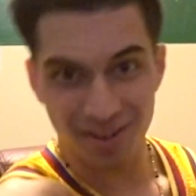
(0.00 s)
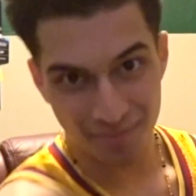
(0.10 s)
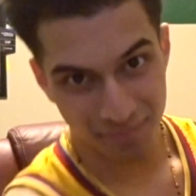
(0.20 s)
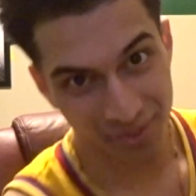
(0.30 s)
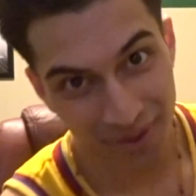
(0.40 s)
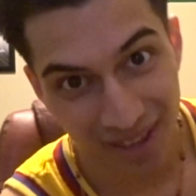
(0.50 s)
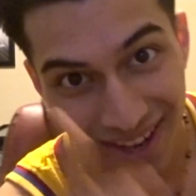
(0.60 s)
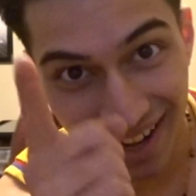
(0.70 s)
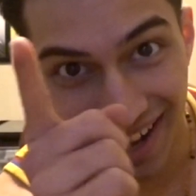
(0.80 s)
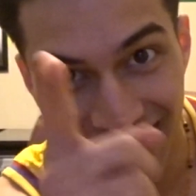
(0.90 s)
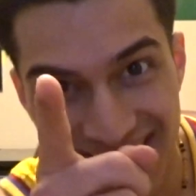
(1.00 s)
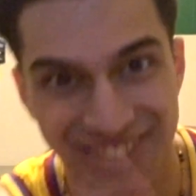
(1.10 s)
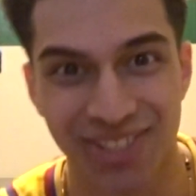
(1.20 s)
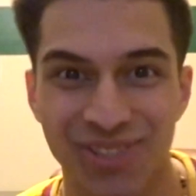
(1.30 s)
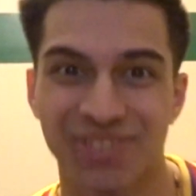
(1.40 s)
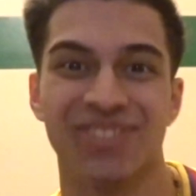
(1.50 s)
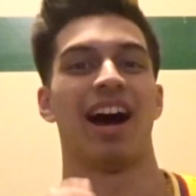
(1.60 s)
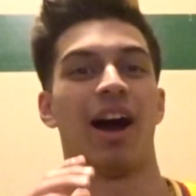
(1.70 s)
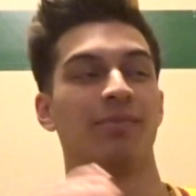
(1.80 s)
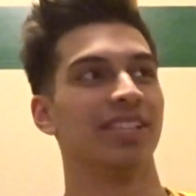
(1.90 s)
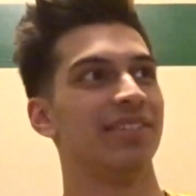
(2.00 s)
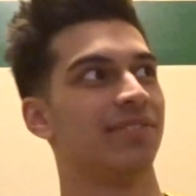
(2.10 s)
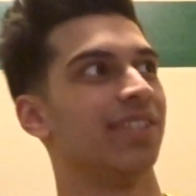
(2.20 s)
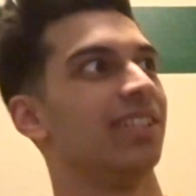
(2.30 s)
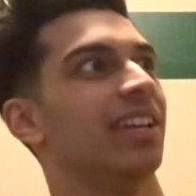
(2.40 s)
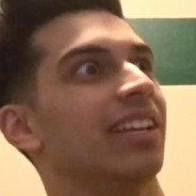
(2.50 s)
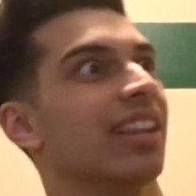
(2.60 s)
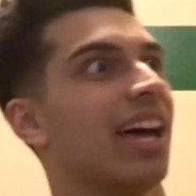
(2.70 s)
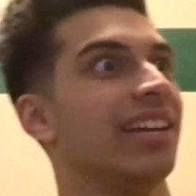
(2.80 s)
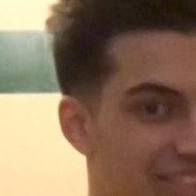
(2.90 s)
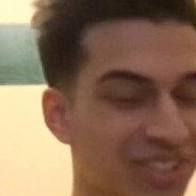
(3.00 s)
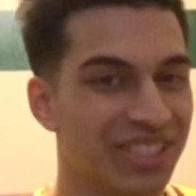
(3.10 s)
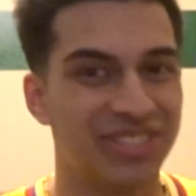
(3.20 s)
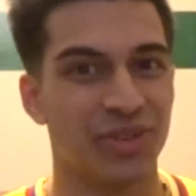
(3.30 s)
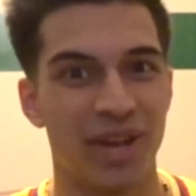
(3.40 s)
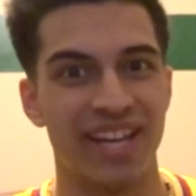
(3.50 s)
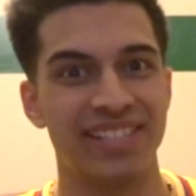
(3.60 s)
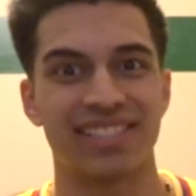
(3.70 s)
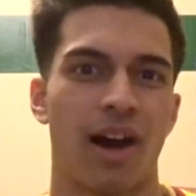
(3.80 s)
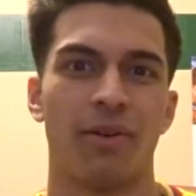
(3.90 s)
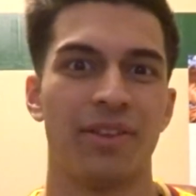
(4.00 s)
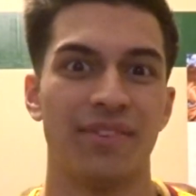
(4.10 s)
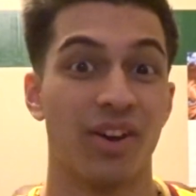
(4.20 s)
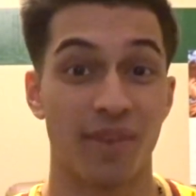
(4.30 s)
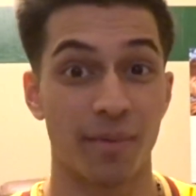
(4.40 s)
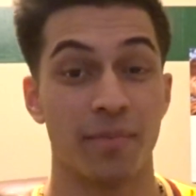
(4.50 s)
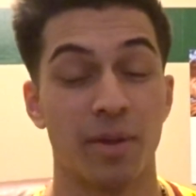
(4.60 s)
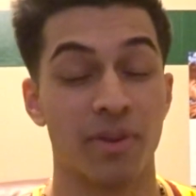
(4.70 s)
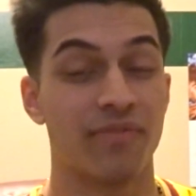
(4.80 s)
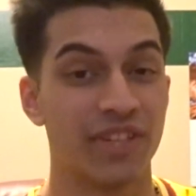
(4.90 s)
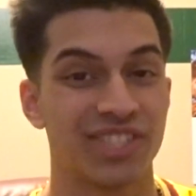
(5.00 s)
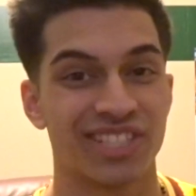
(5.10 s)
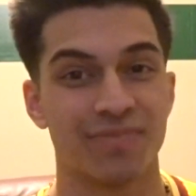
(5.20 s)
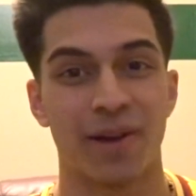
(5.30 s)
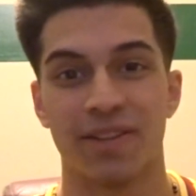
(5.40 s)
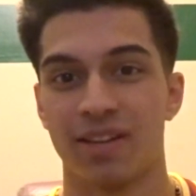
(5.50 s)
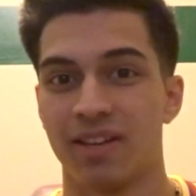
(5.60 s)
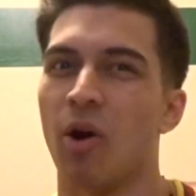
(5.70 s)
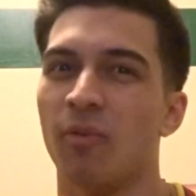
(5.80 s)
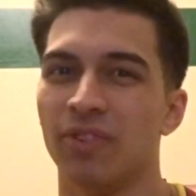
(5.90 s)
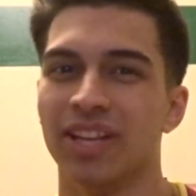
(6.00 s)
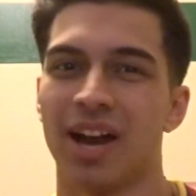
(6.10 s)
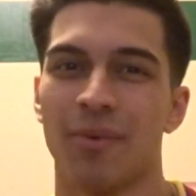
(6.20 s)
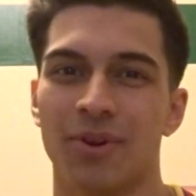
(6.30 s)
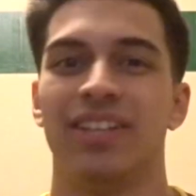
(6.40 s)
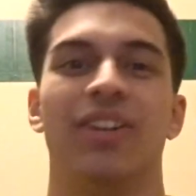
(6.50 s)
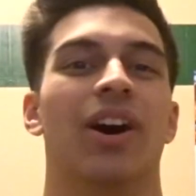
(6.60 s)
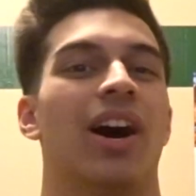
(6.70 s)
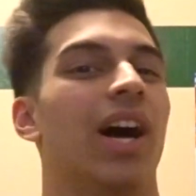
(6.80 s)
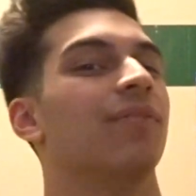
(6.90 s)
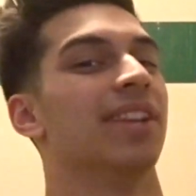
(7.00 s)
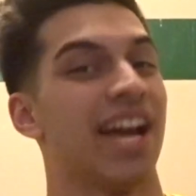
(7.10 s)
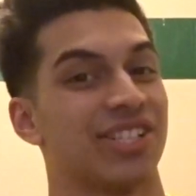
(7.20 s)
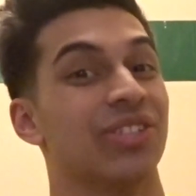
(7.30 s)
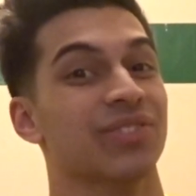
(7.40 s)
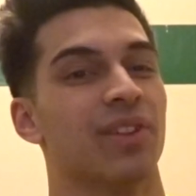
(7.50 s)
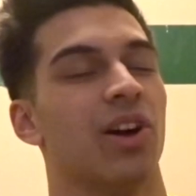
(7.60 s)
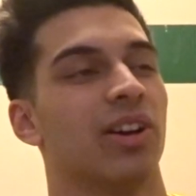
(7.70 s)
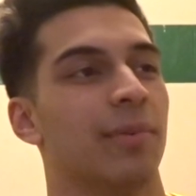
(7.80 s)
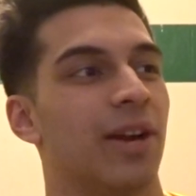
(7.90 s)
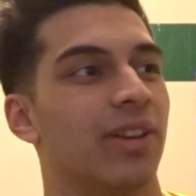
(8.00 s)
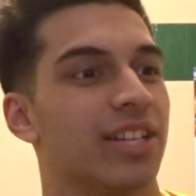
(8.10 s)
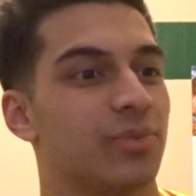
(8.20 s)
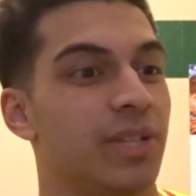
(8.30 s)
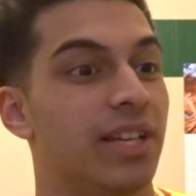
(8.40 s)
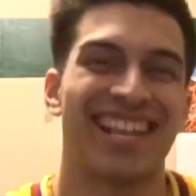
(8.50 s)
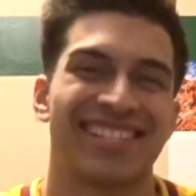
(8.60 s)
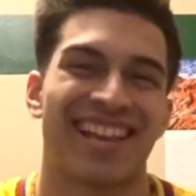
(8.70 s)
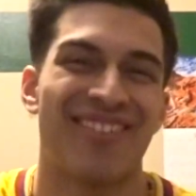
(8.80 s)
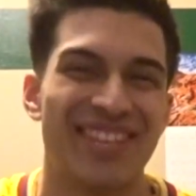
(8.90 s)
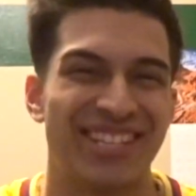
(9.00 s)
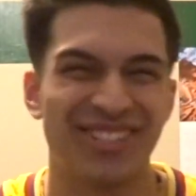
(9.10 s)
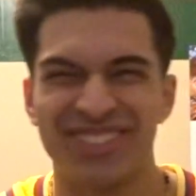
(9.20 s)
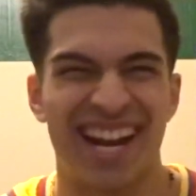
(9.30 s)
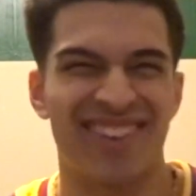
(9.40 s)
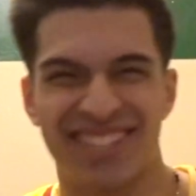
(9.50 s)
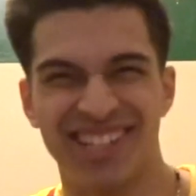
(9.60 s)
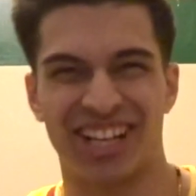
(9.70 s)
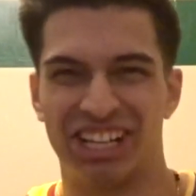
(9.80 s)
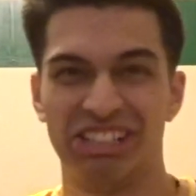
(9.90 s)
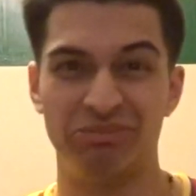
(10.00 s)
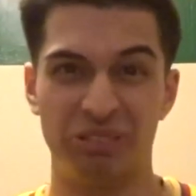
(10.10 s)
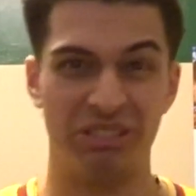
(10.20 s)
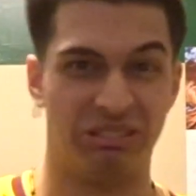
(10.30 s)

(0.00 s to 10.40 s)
up, nationals. I'm leaving in like literally 2 days. I don't even know if I'm gonna be able to finish this by then. Hopefully I will. You know, I'll have the nationals vlog coming out next week. That's how we do it out here, cuz.